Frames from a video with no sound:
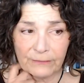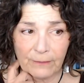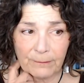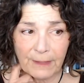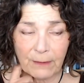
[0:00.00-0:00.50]

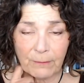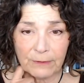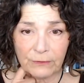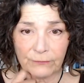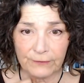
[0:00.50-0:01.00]
something
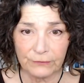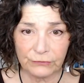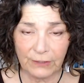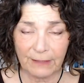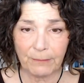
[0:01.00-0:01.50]
when you feel
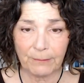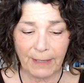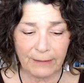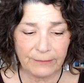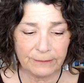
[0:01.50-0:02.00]
shame
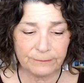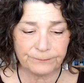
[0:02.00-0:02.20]
about it.